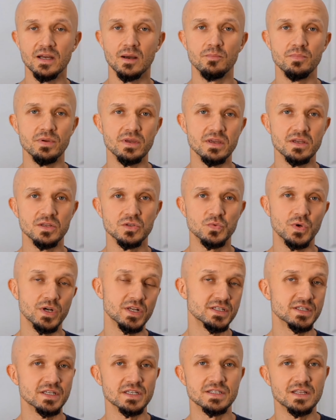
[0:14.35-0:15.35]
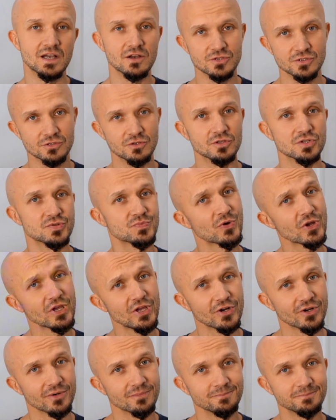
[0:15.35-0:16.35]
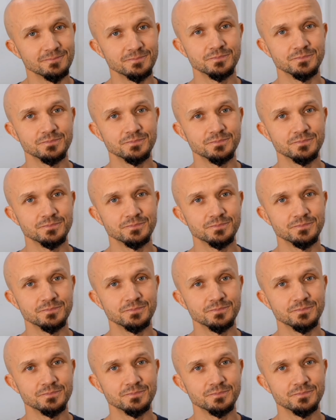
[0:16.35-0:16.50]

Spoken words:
up being $26,000 per year.